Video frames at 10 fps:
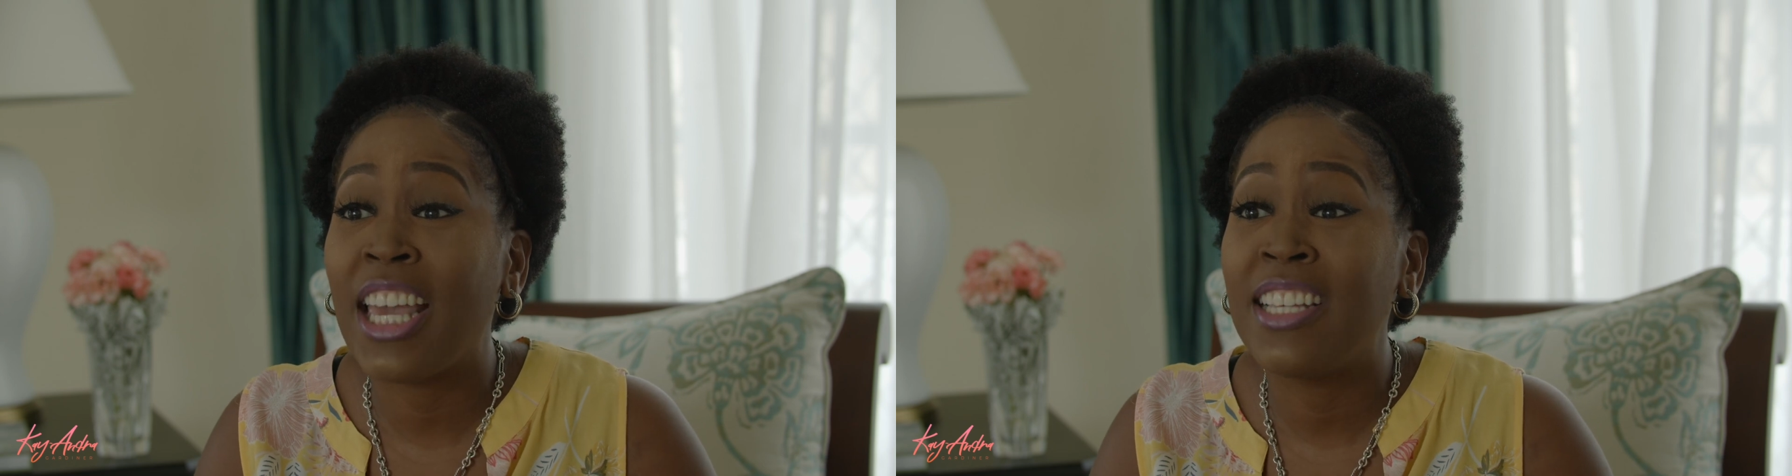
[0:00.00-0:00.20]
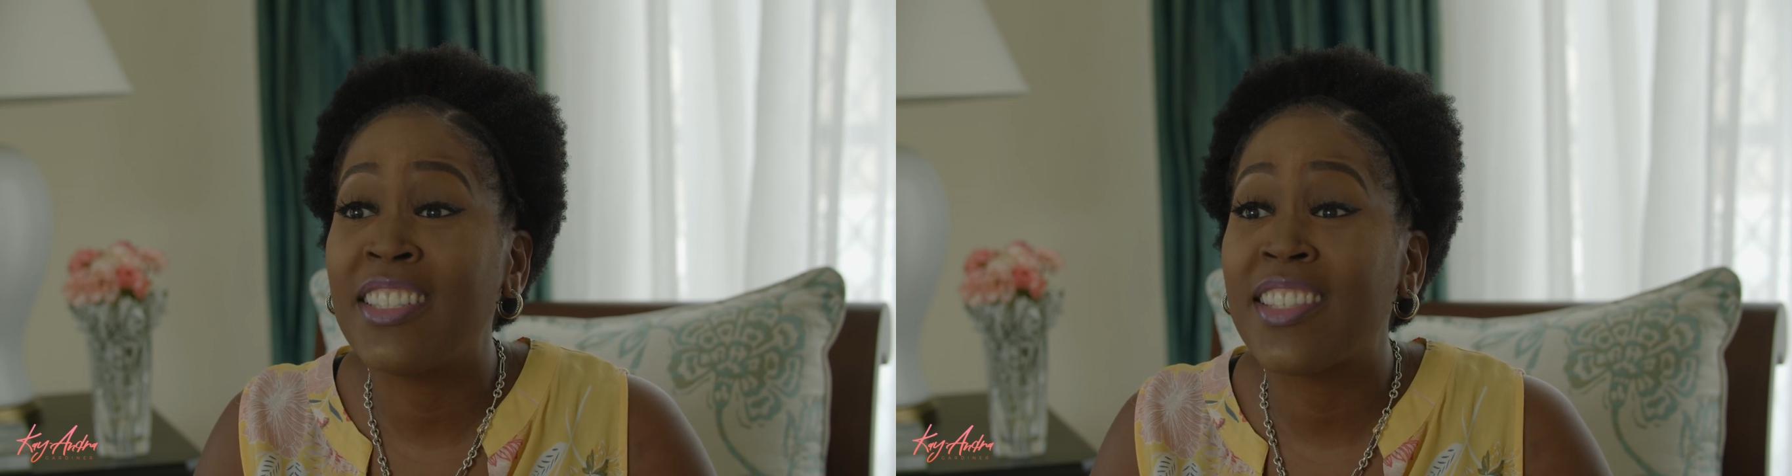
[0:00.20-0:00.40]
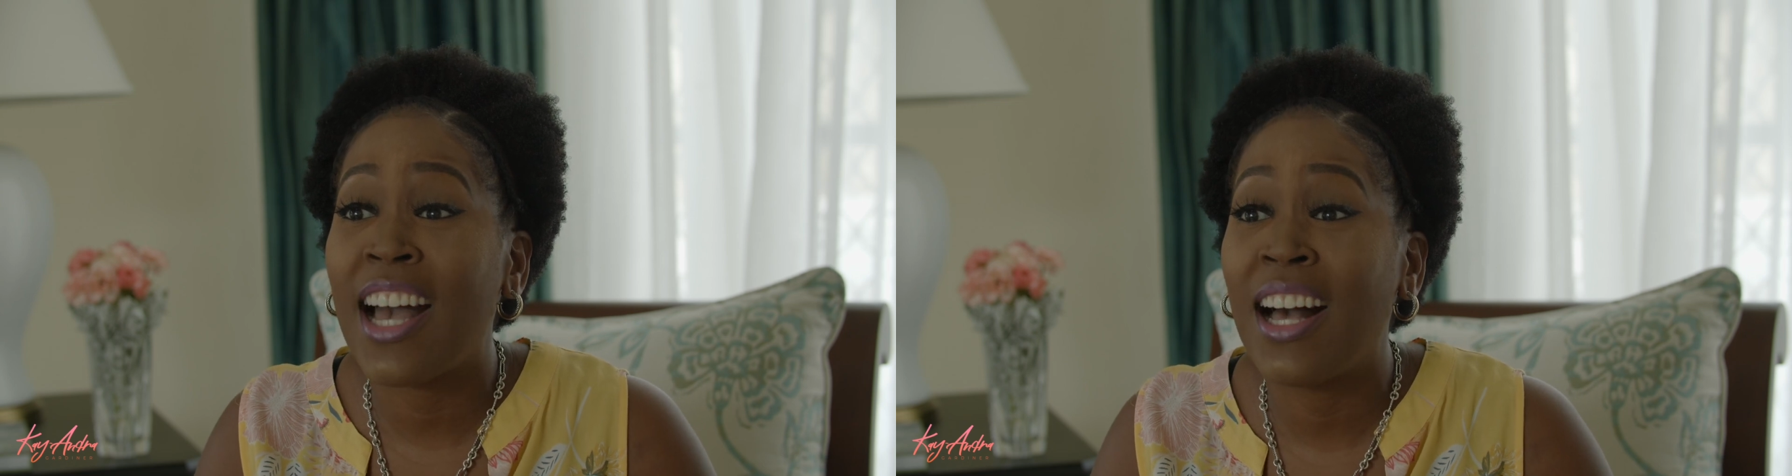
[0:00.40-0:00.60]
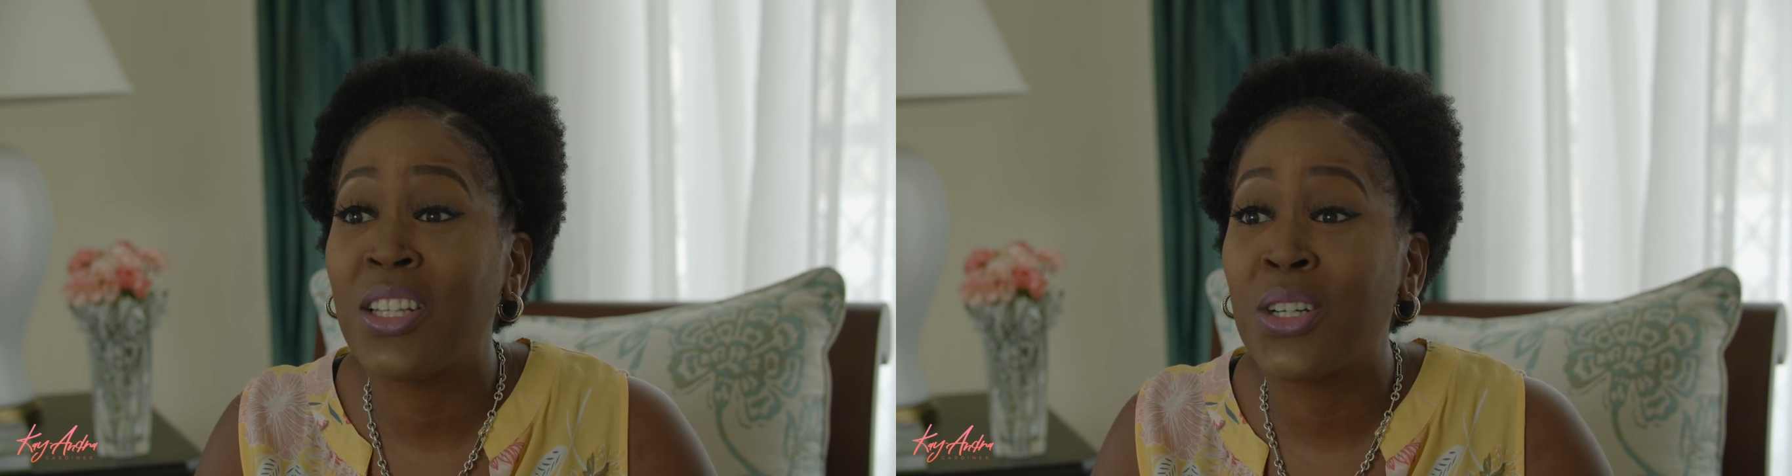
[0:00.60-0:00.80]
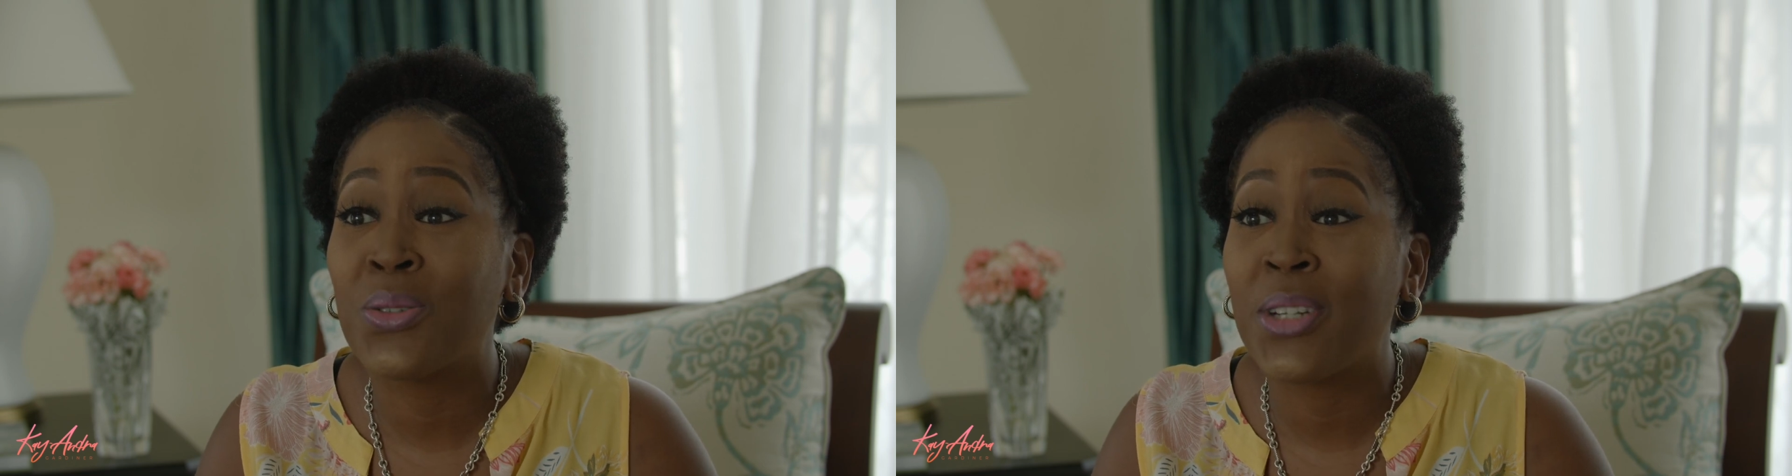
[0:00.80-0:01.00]
a
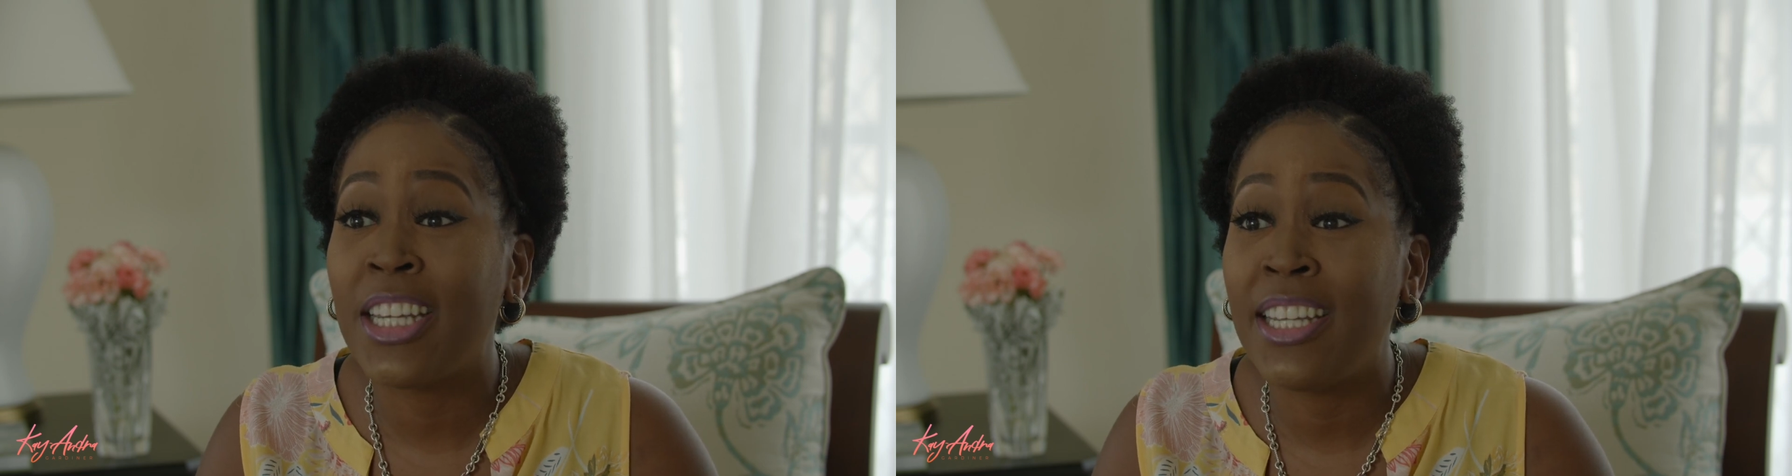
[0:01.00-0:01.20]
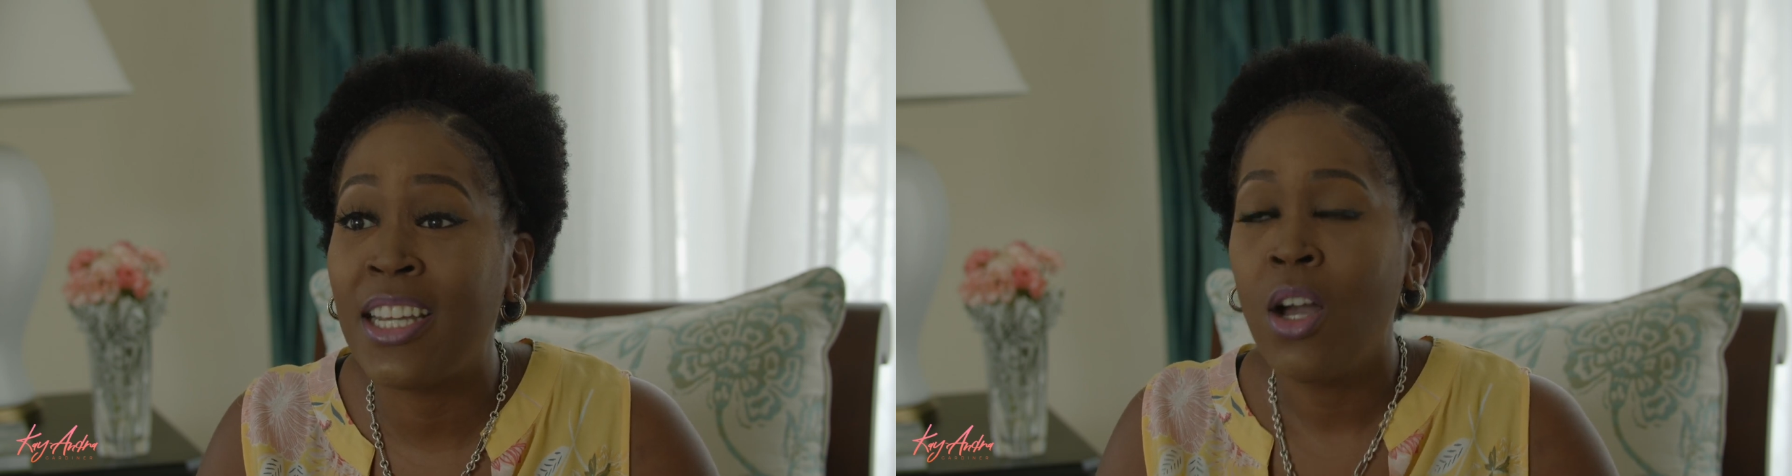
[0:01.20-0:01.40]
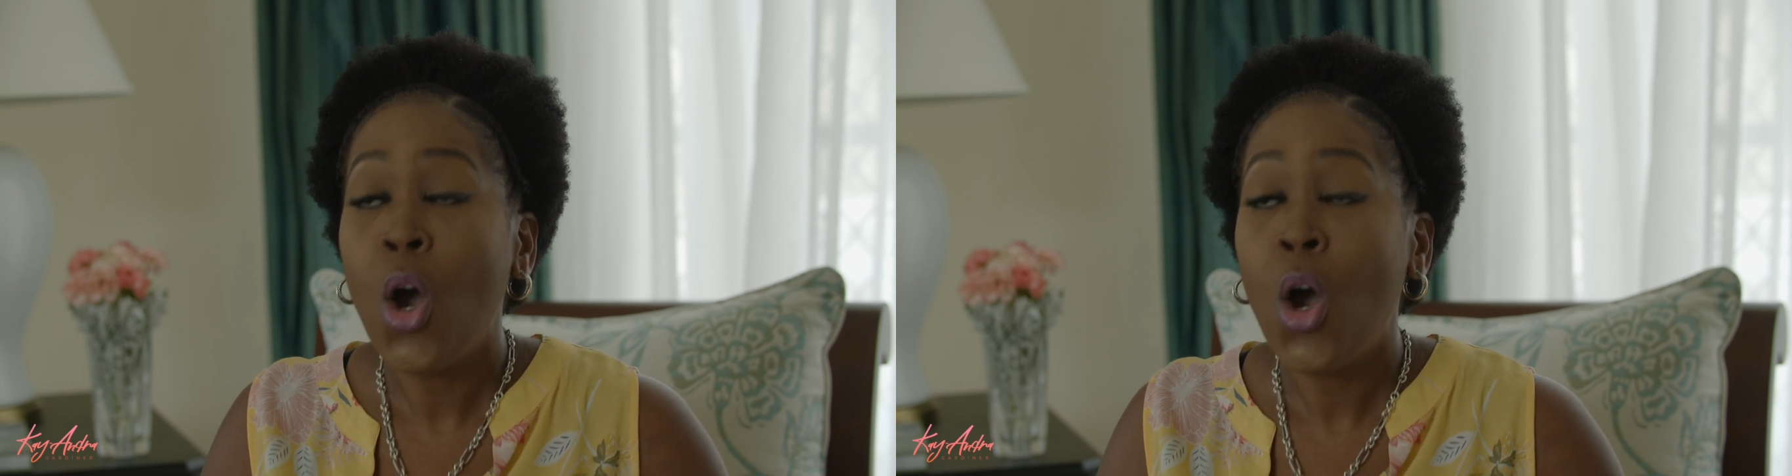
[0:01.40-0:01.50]
salary,